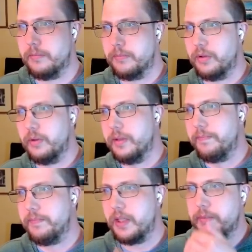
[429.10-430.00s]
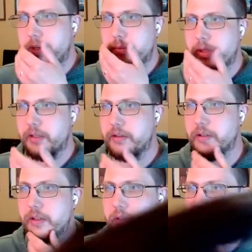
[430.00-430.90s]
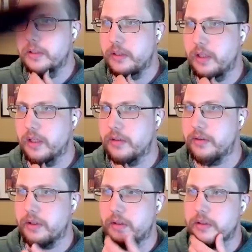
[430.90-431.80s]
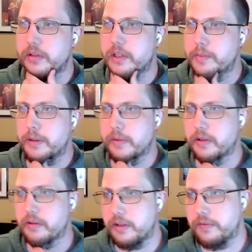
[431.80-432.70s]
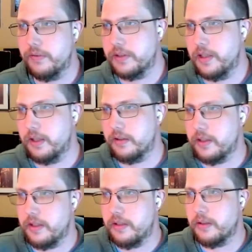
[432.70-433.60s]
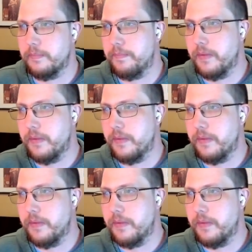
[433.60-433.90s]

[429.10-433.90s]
So email monitoring, you get all your email monitoring functionality here.